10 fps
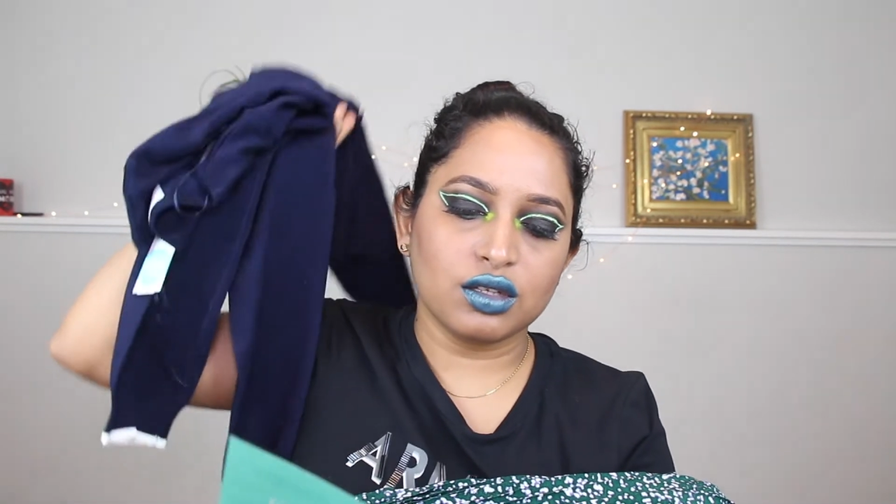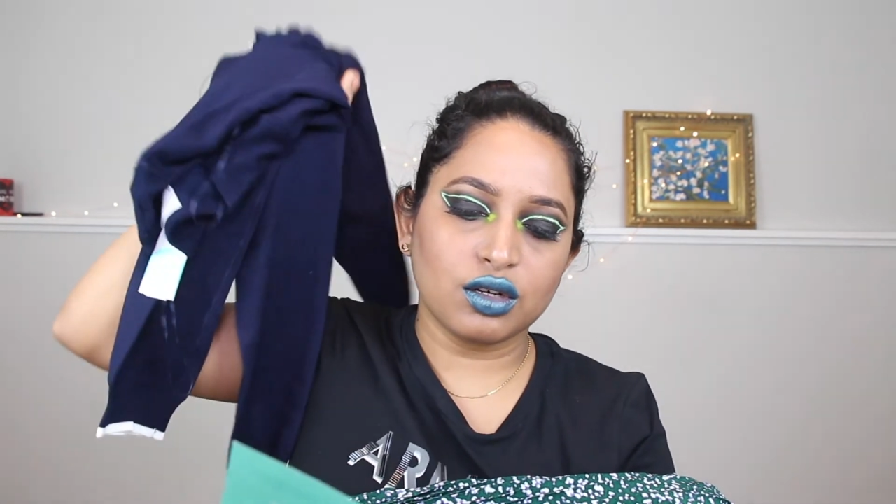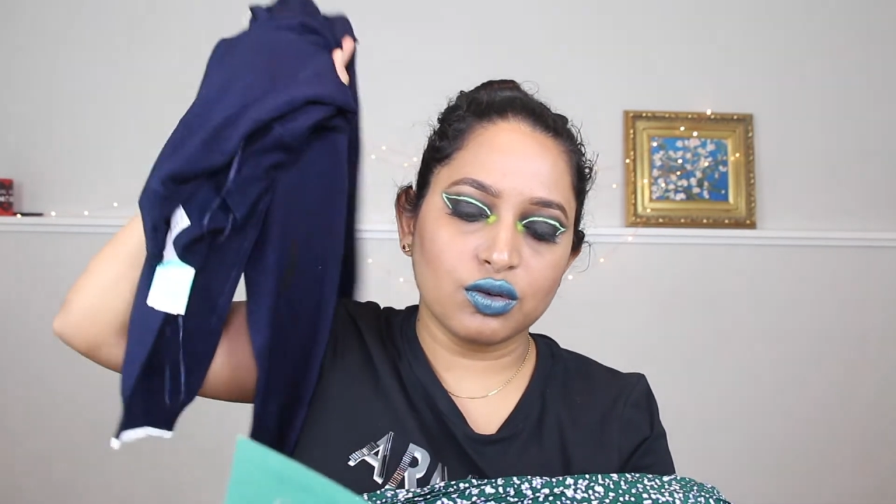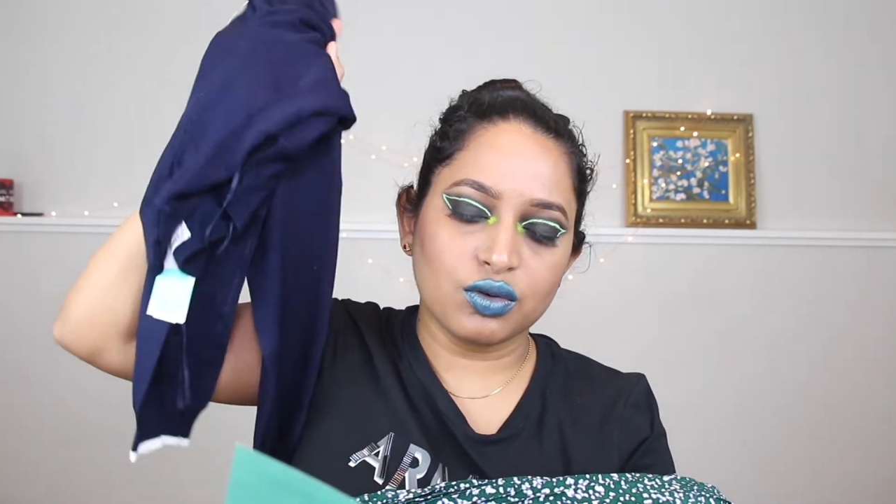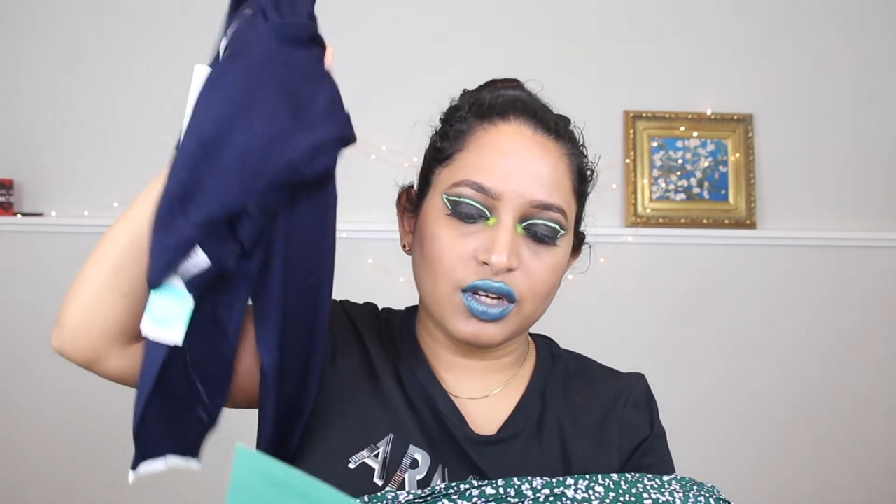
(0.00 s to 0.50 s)

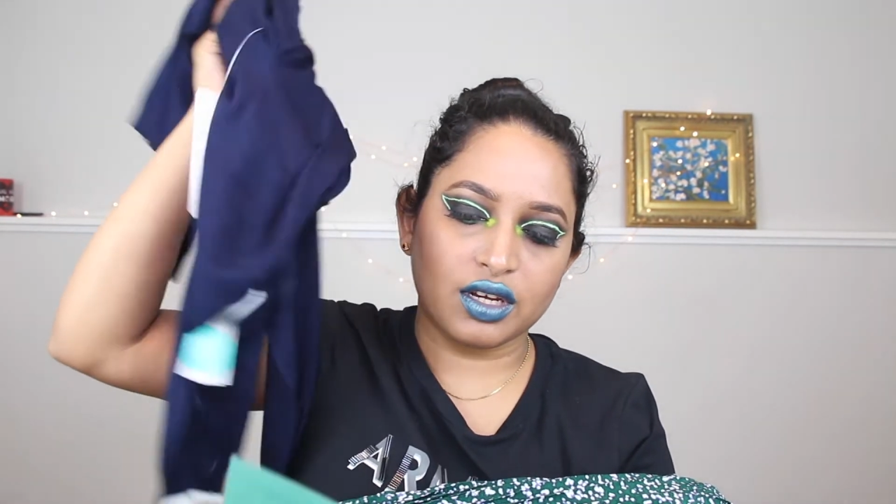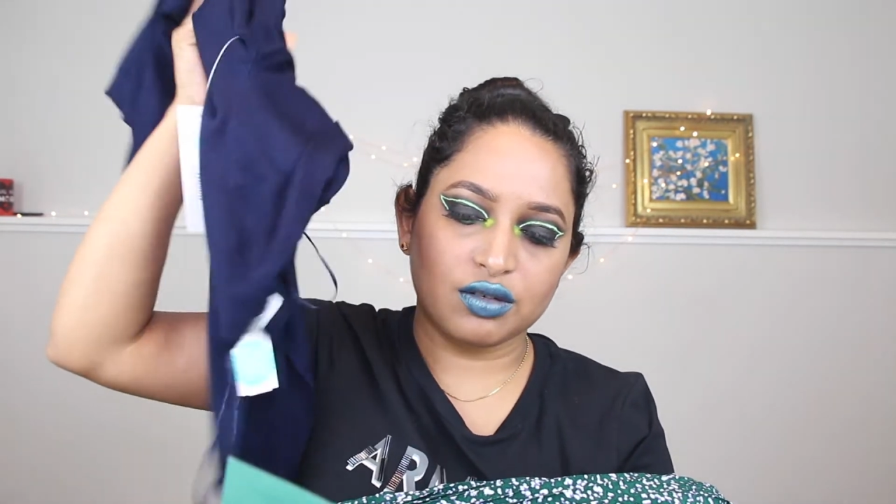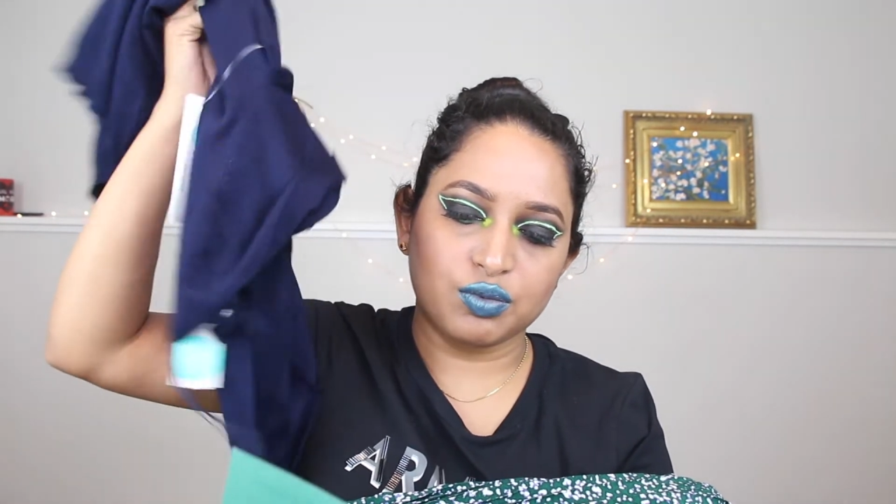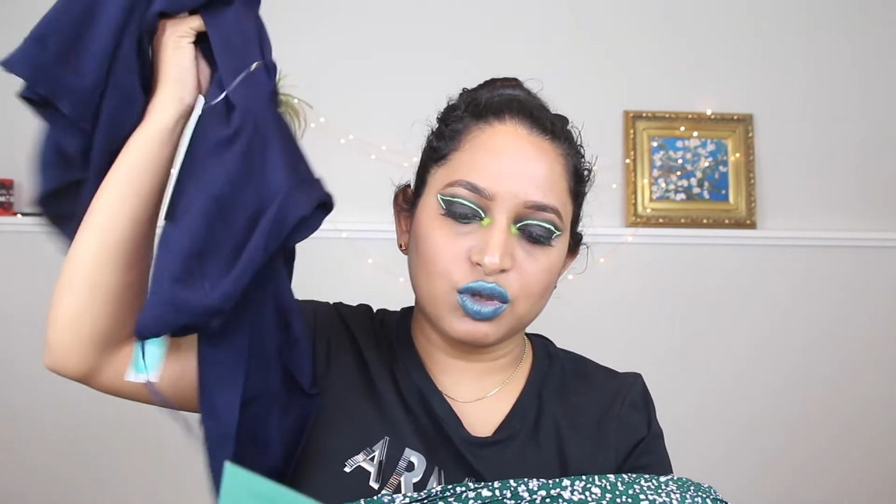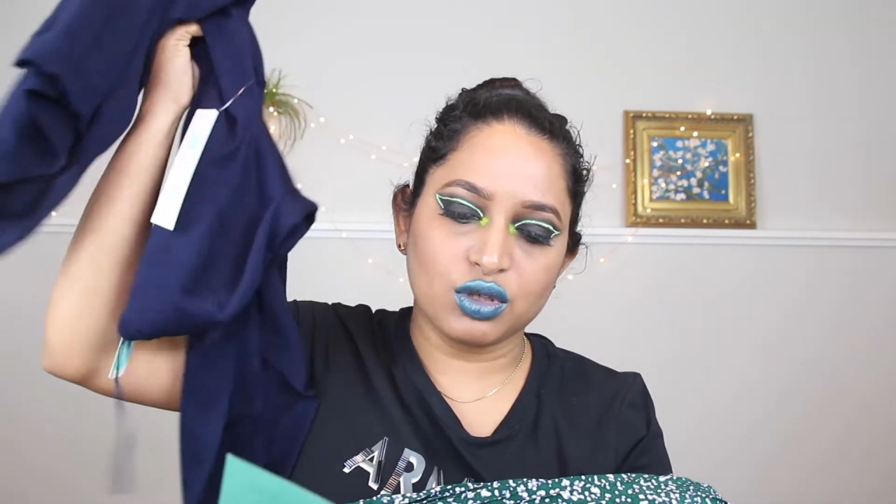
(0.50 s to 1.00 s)
crew neck
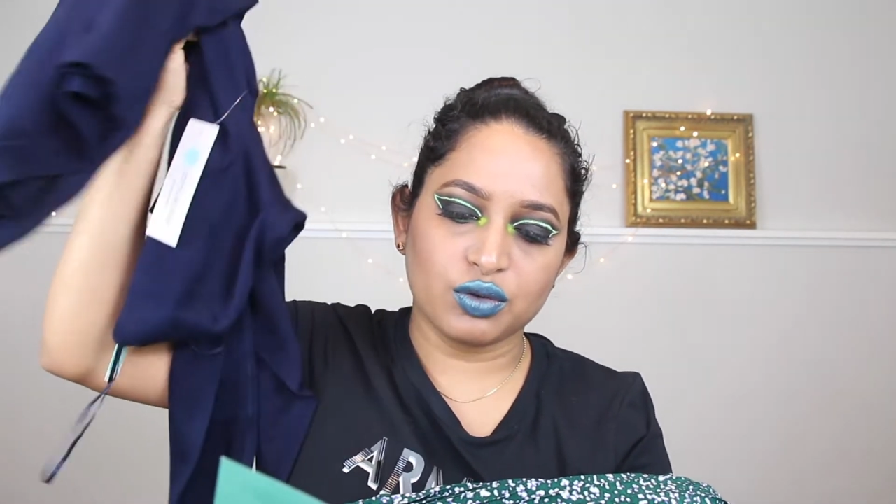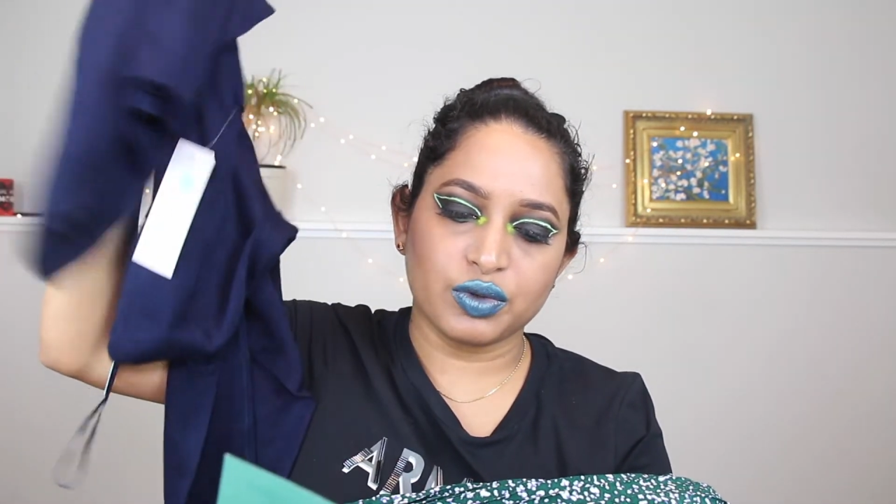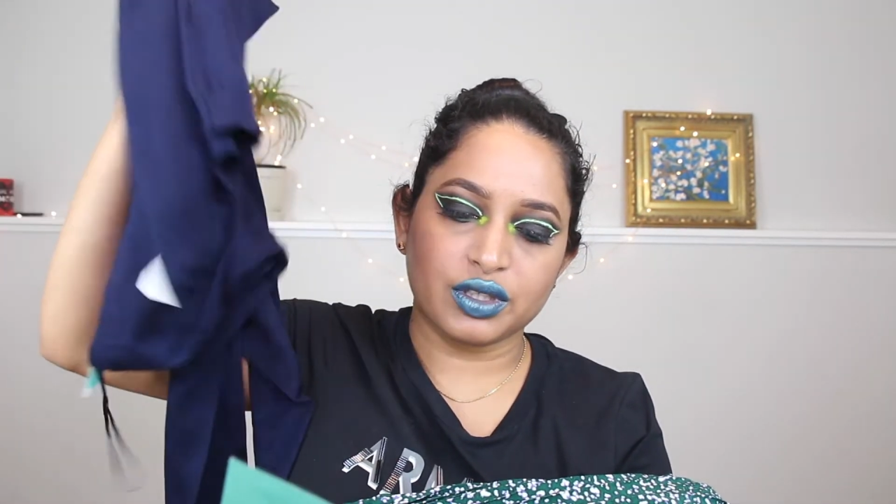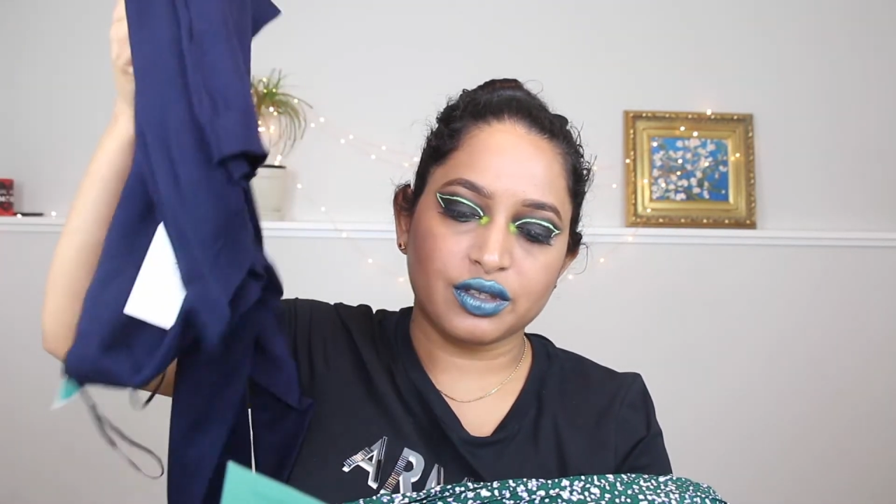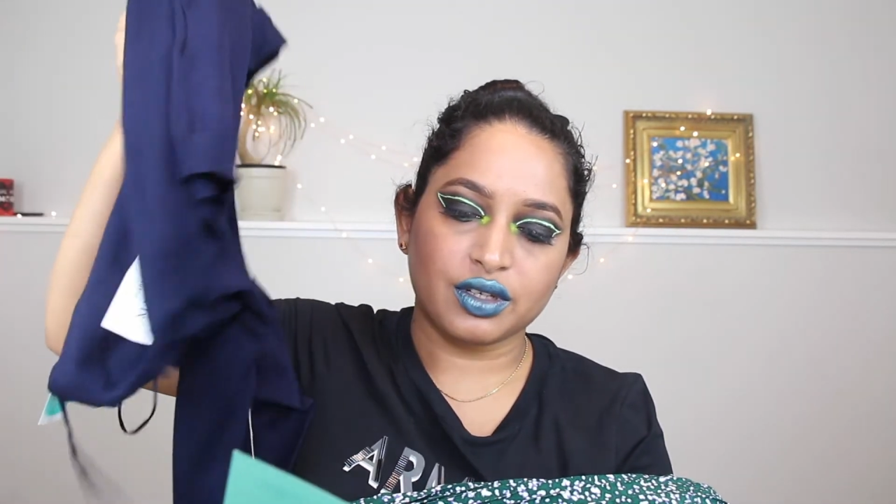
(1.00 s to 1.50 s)

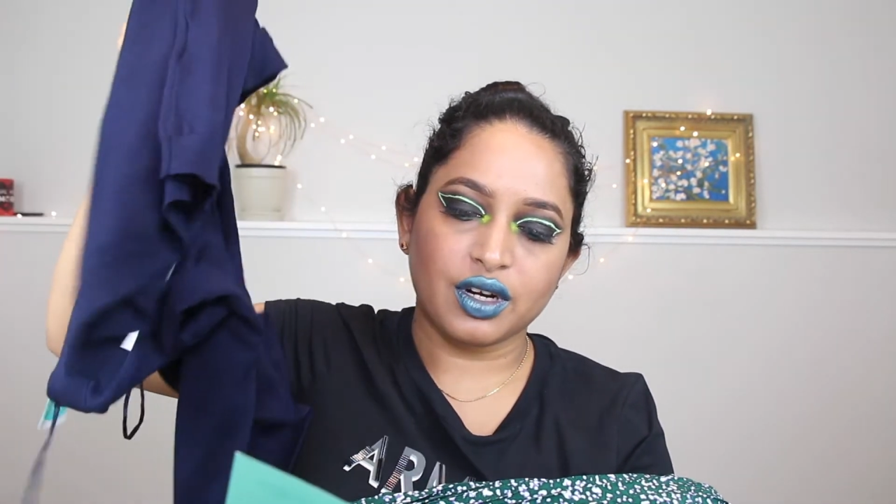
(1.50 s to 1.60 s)
pullover